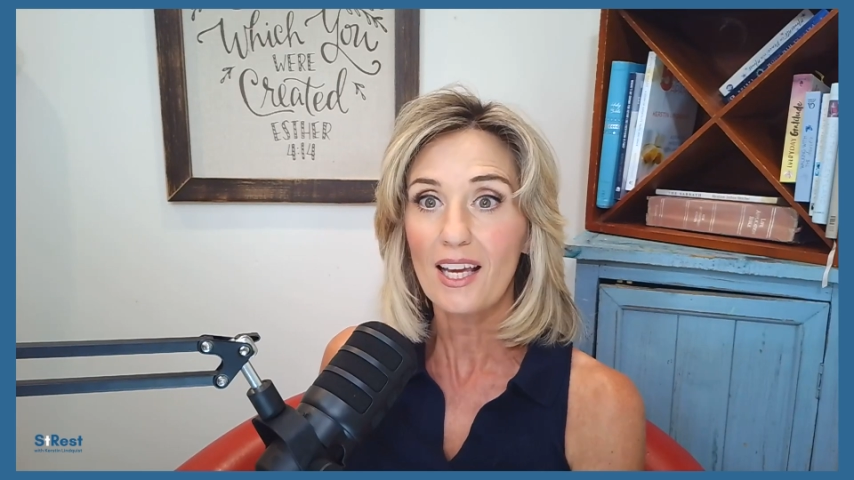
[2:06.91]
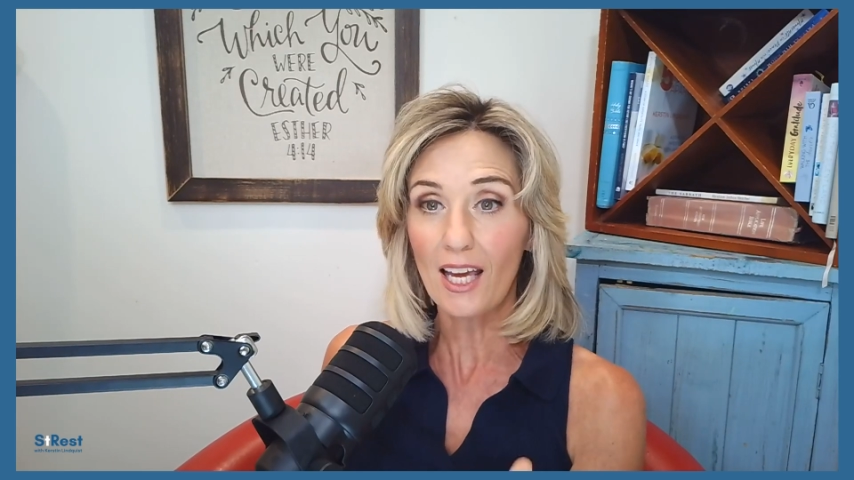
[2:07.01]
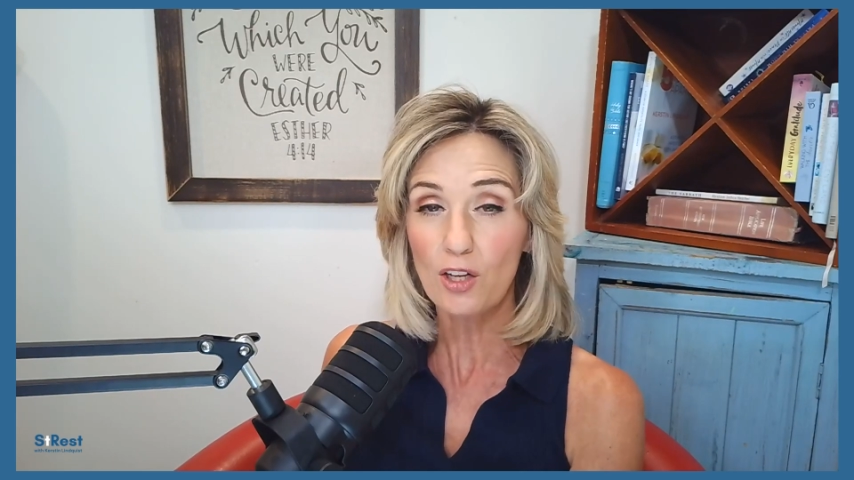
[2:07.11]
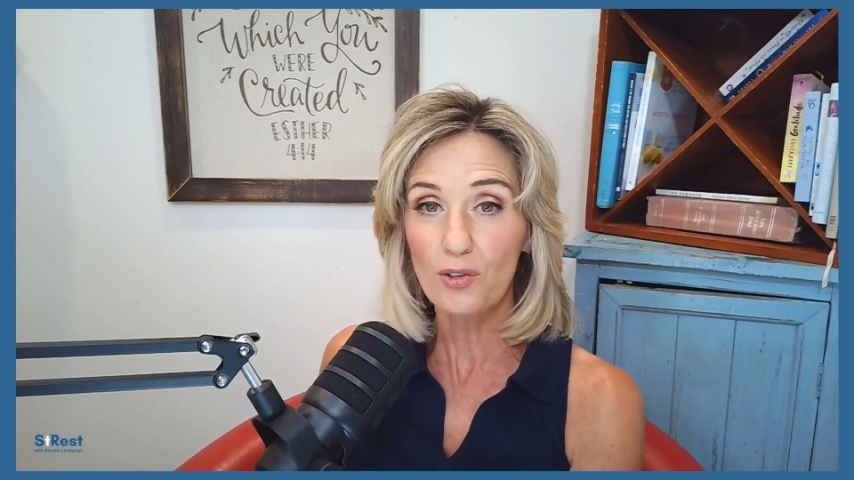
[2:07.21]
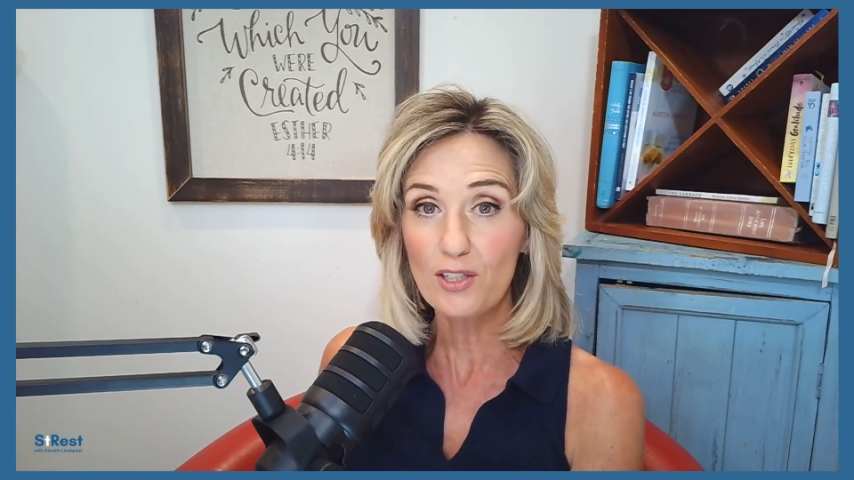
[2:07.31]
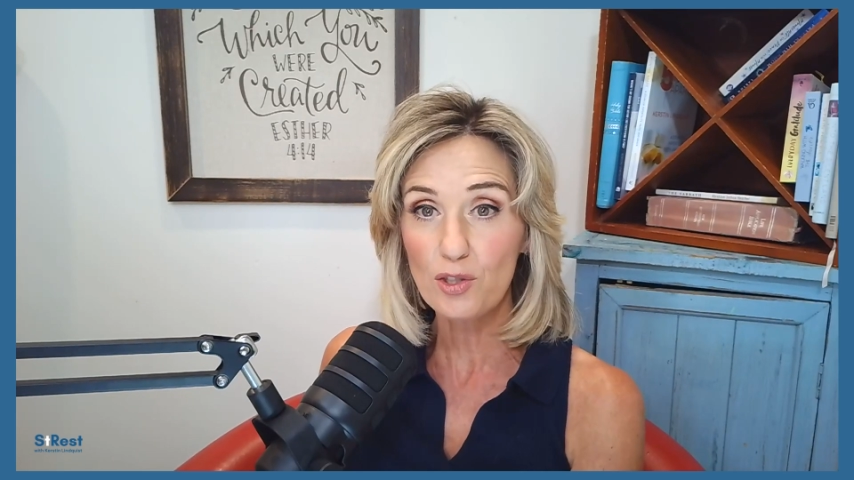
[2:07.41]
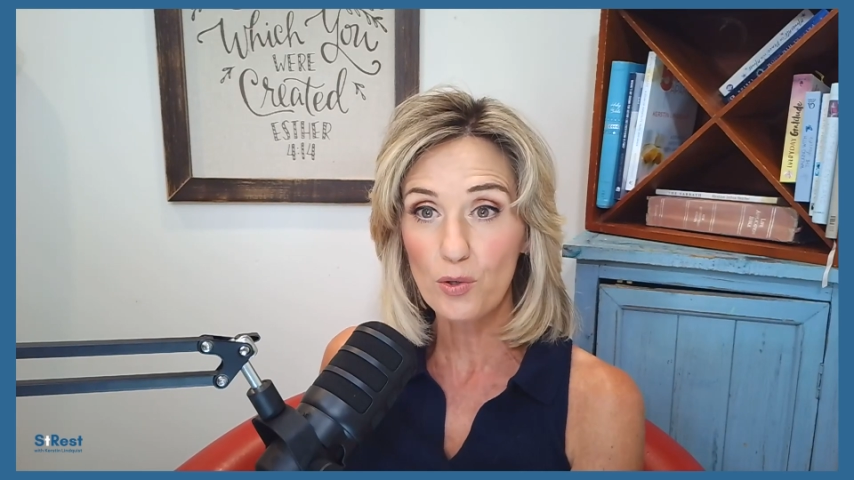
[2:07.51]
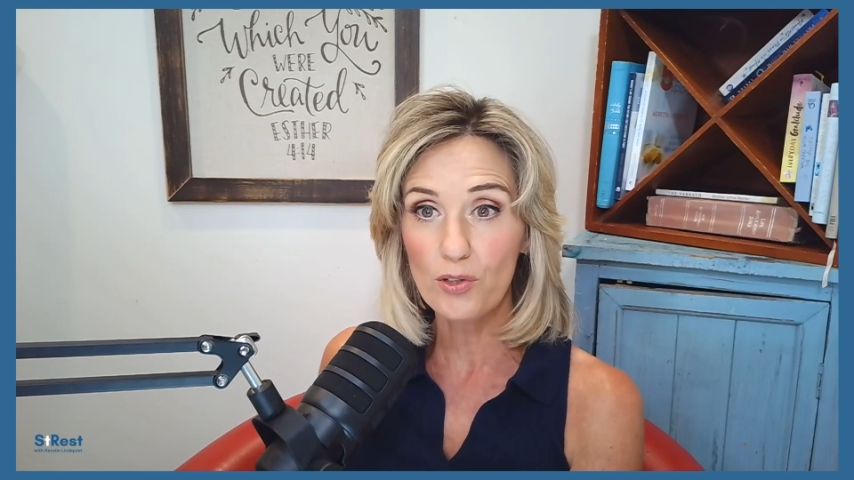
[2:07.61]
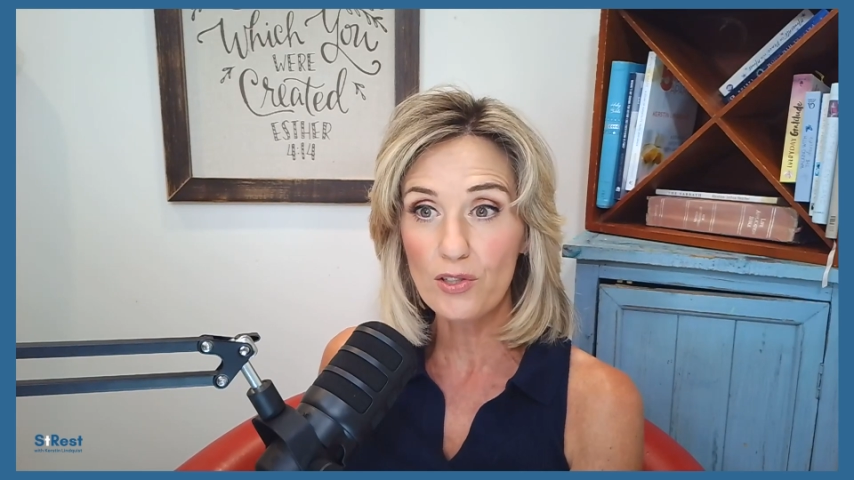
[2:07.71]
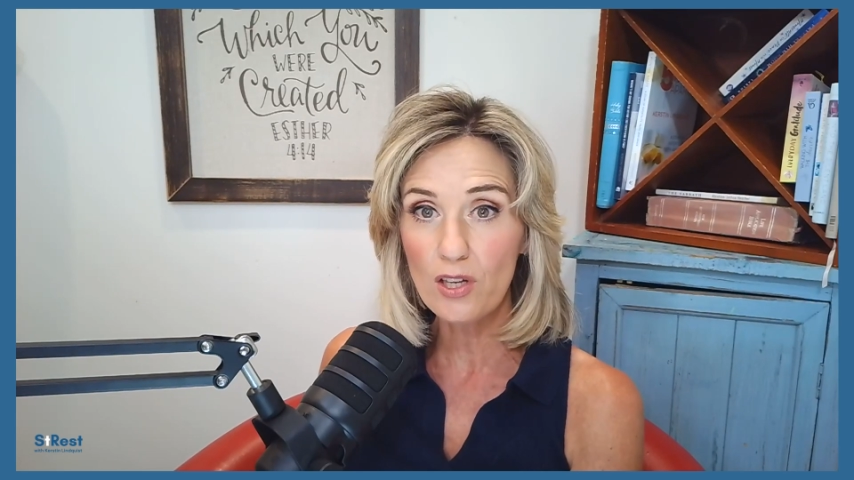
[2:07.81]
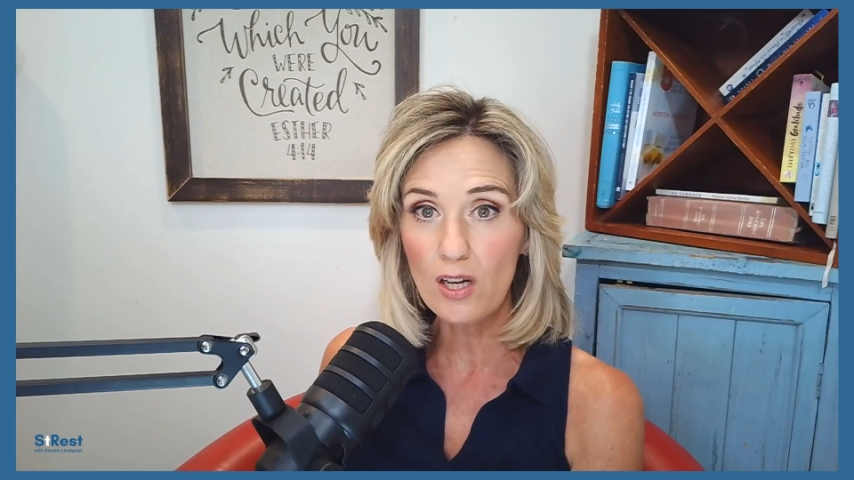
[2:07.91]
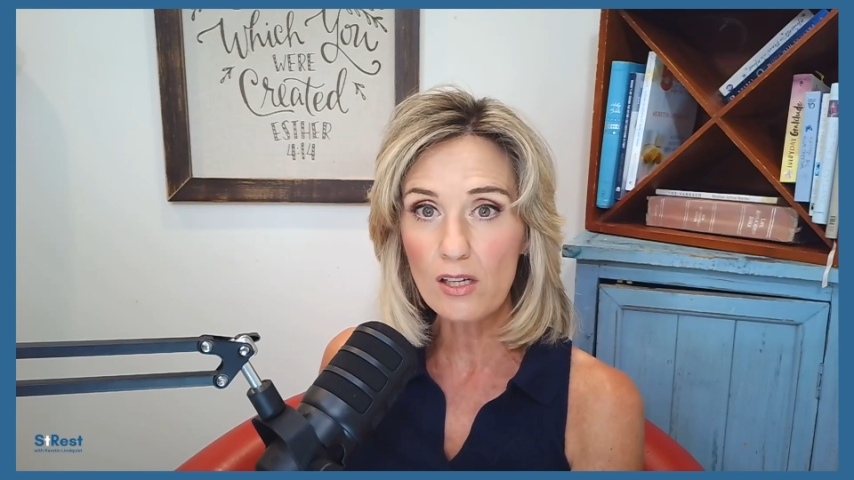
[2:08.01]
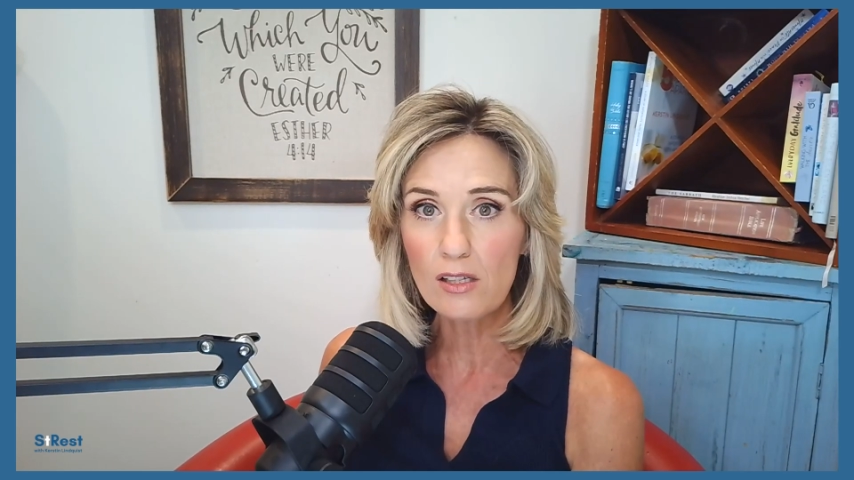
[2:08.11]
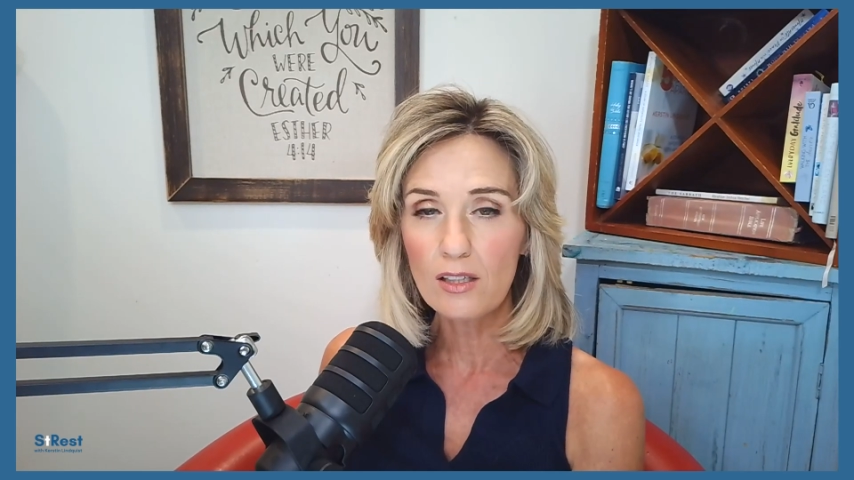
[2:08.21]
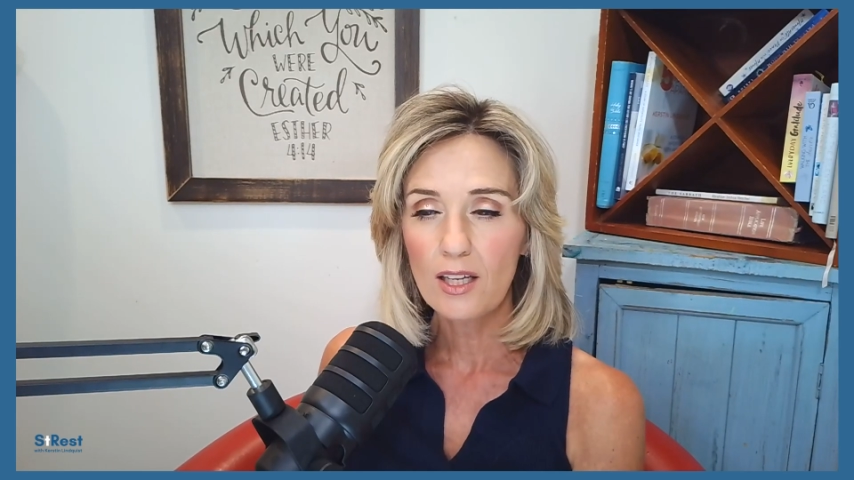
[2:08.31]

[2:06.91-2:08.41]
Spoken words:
increased cortisol,